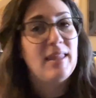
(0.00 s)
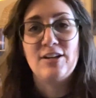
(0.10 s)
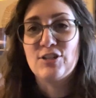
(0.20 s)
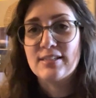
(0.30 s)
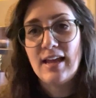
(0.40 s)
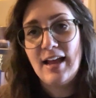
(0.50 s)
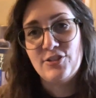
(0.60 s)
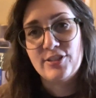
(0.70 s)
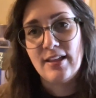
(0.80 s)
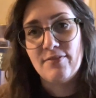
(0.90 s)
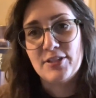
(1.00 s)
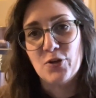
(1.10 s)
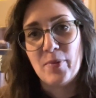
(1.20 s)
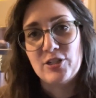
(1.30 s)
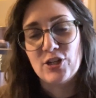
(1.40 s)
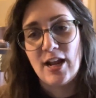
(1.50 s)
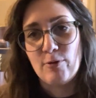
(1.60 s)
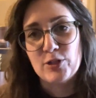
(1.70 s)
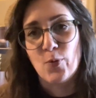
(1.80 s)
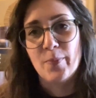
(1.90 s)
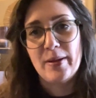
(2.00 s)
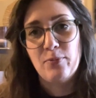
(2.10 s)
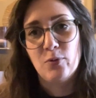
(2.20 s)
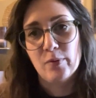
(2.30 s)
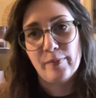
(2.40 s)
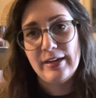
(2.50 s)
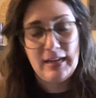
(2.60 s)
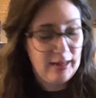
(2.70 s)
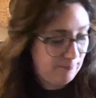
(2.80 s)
I just love it so much, and I wish more people were reading it.